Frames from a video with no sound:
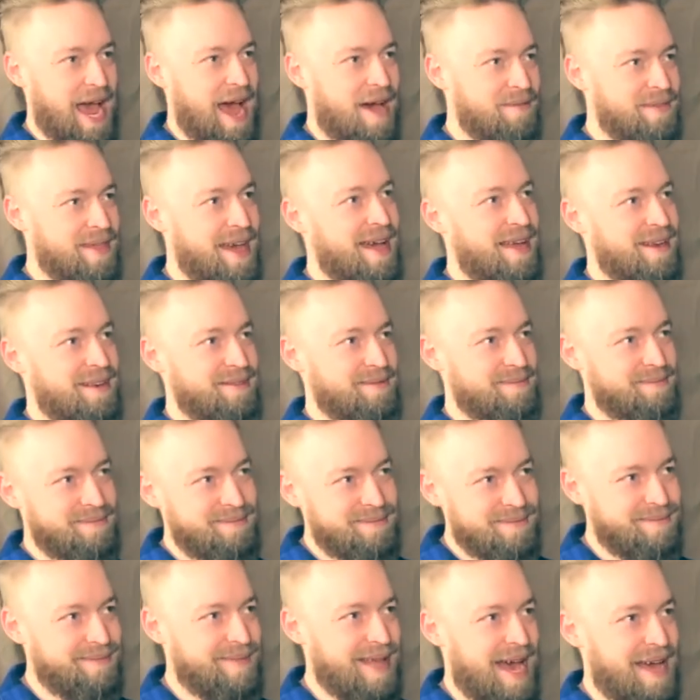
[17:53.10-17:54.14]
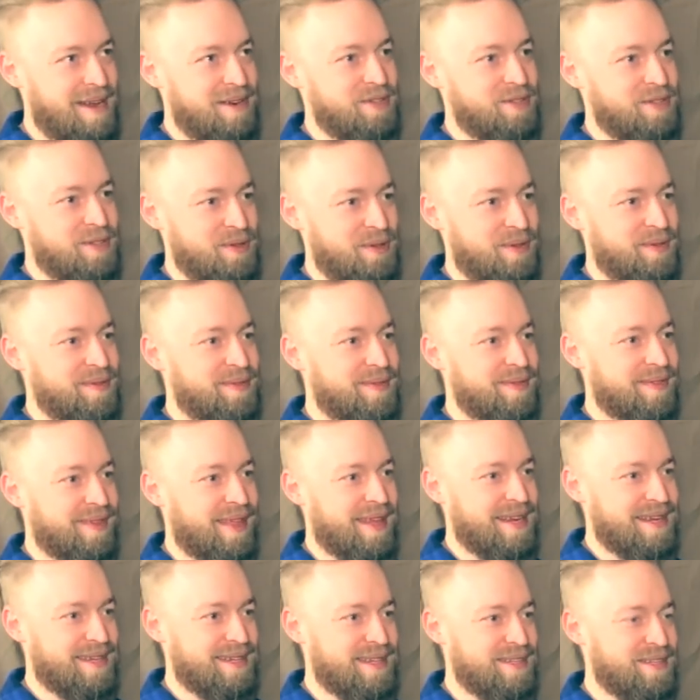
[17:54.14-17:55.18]
have that attitude,
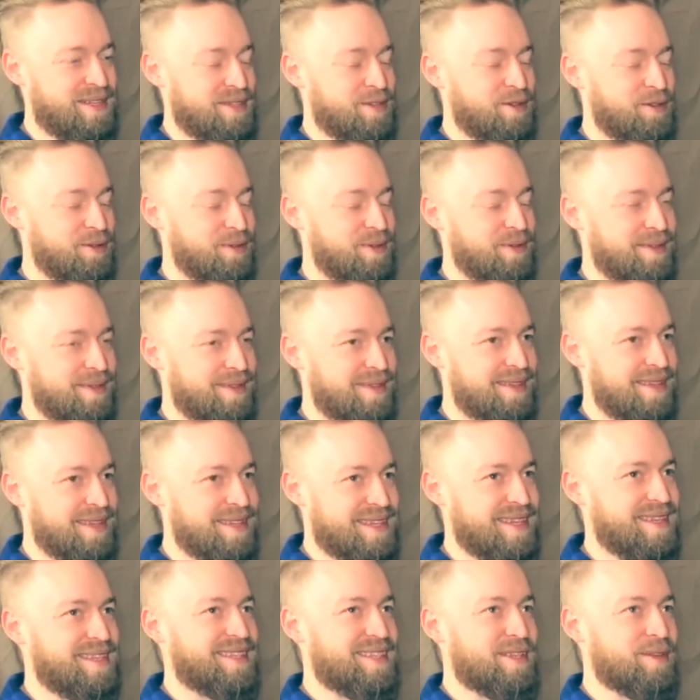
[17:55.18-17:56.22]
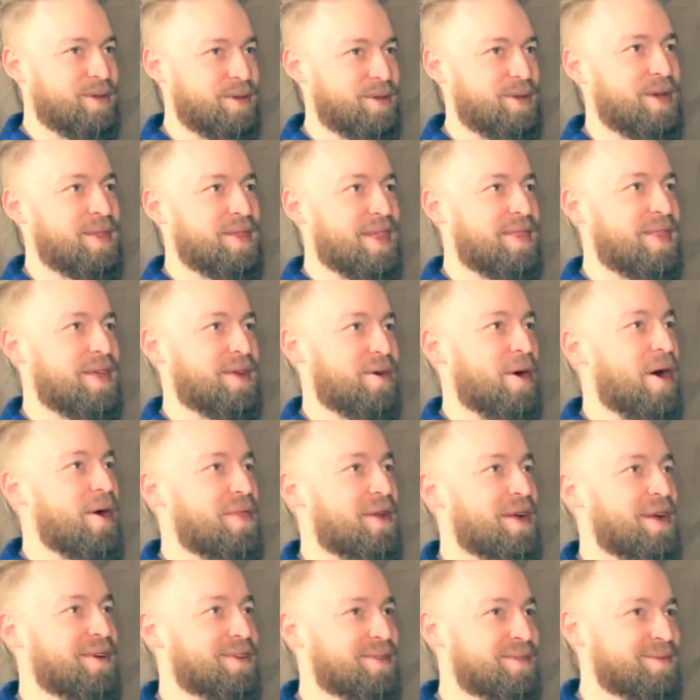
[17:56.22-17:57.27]
like is it still good that they're on
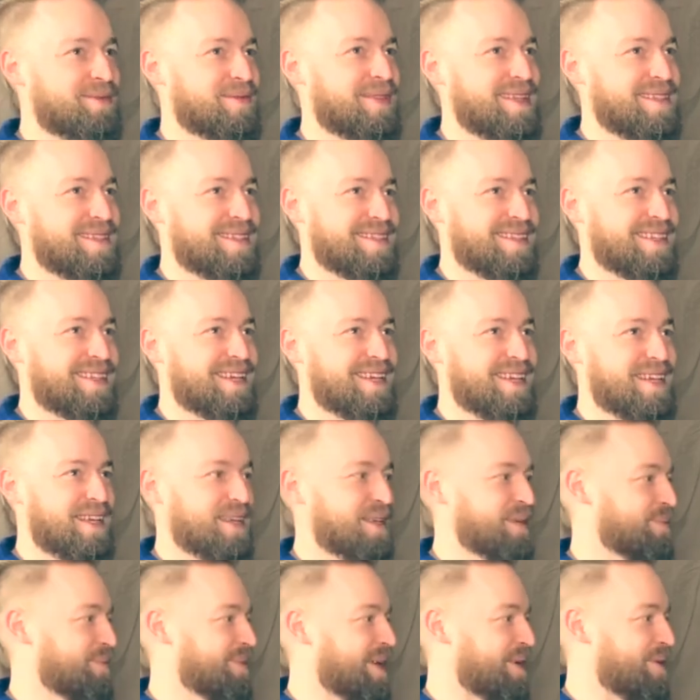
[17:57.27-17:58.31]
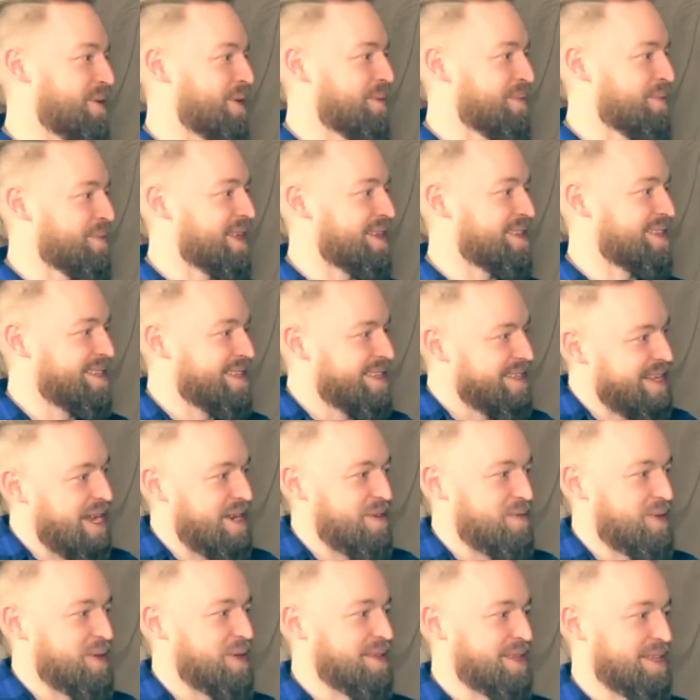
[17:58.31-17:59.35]
there? I don't know. That's kind
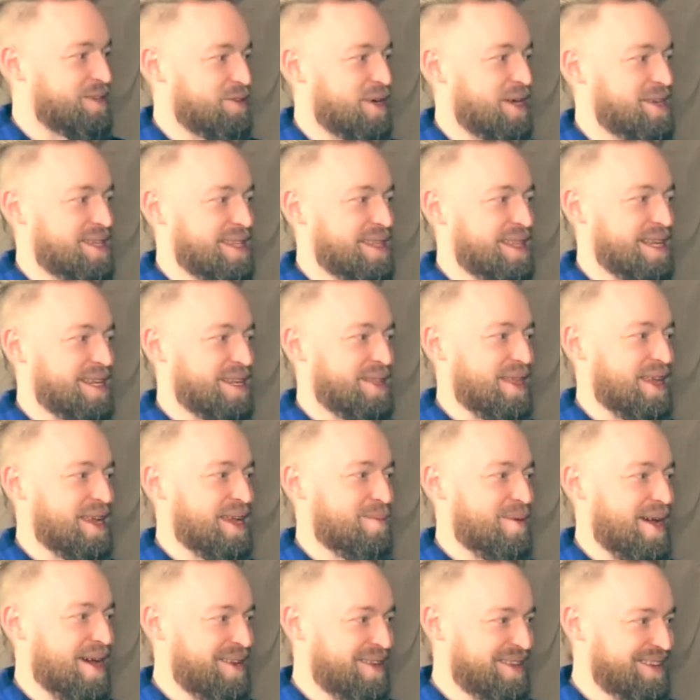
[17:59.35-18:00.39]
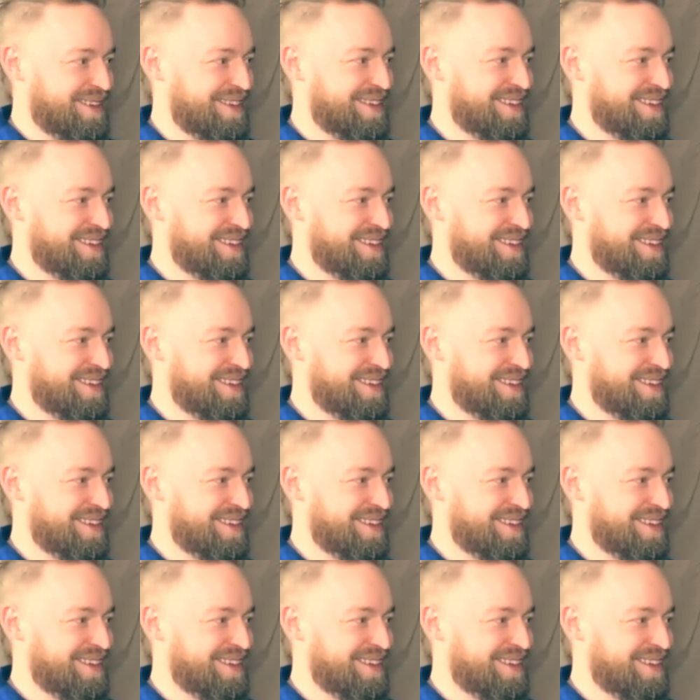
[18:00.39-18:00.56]
of an interesting thing to think about.